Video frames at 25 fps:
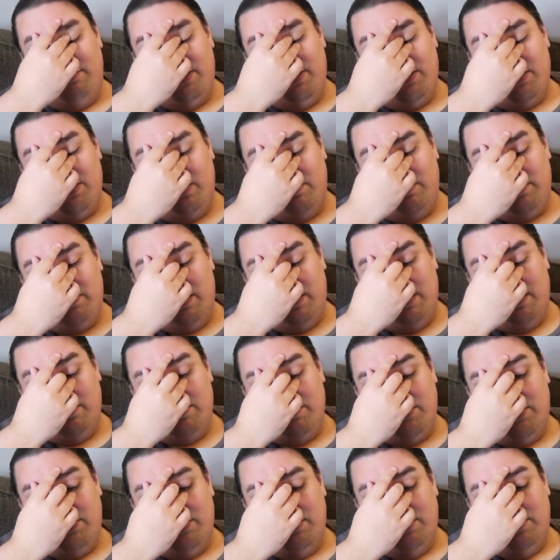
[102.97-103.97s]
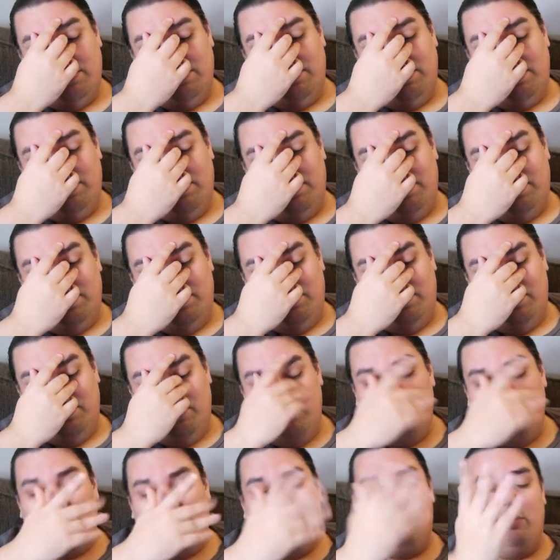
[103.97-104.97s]
sometimes? You
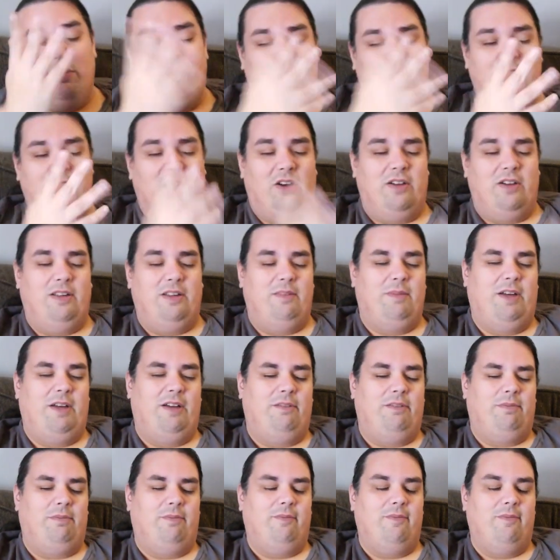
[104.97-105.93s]
know who I'm talking about.